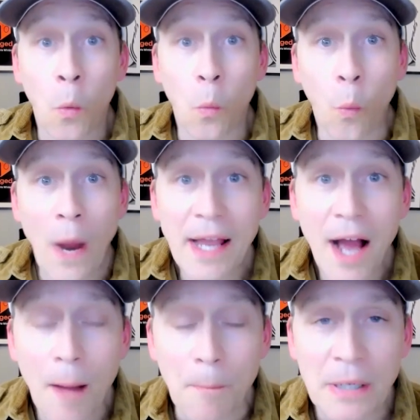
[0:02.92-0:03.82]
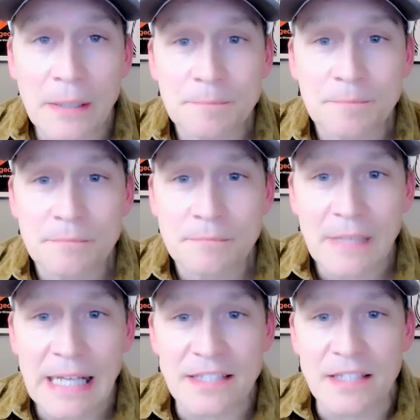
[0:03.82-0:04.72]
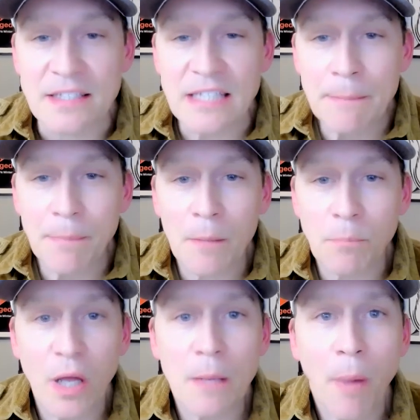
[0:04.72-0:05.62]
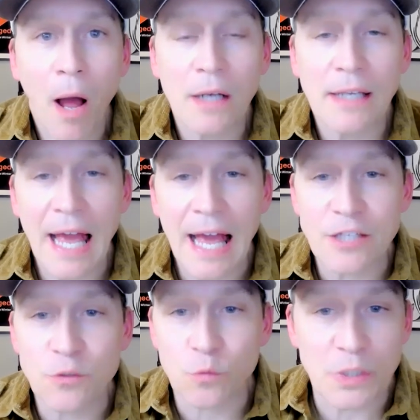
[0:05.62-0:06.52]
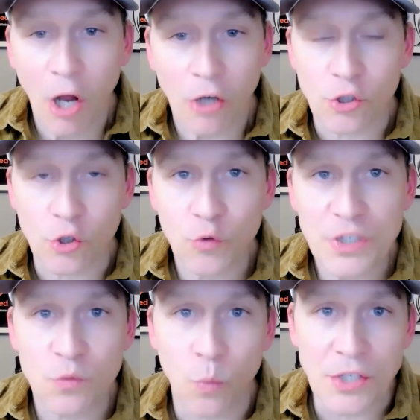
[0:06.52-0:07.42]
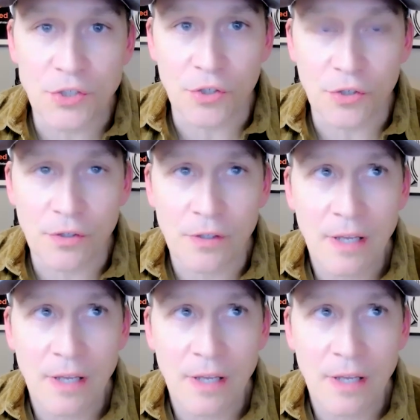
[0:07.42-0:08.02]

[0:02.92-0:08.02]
Wake up! It's the Sleep Unplugged podcast with drchriwinter,